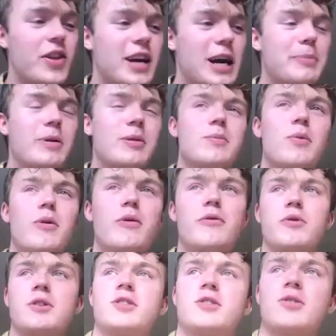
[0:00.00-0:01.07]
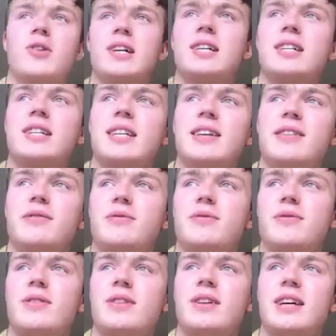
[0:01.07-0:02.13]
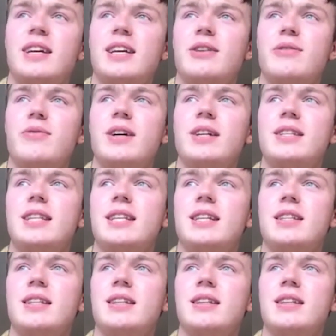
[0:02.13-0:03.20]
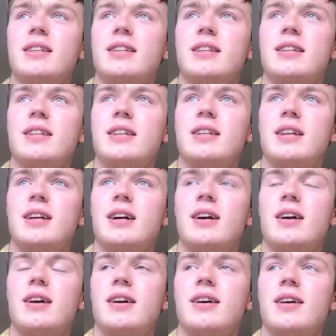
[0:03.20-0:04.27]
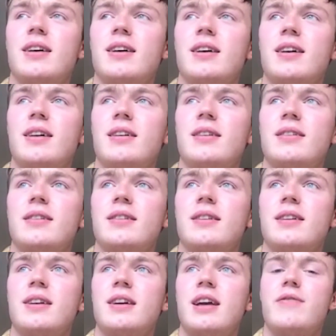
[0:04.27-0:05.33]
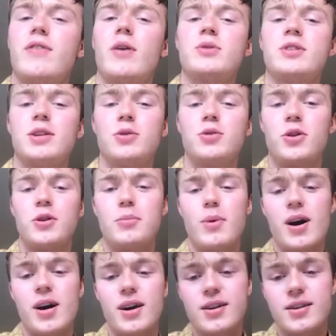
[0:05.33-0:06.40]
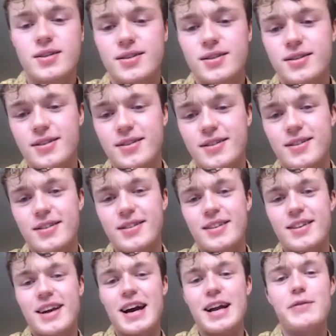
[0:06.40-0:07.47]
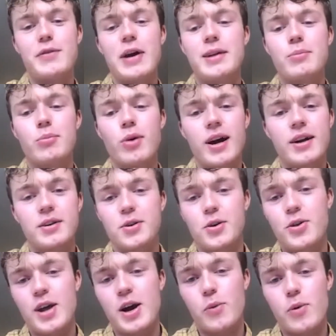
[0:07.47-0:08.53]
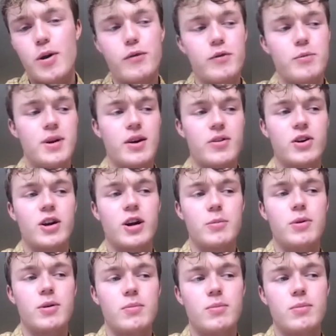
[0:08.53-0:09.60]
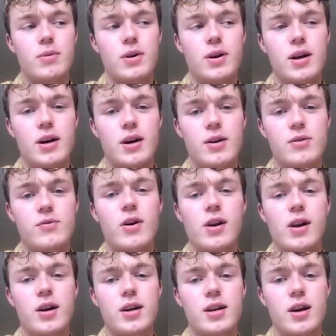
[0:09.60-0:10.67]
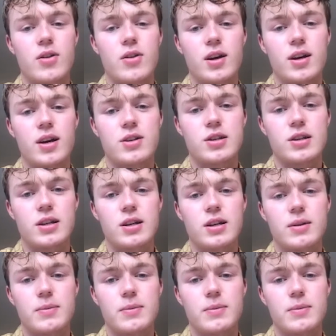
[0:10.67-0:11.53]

I'd be more frustrated if I didn't, if I was still doing mics and if Edinburgh hadn't gone that well for me. I think I'd been, I was very lucky, I think, actually.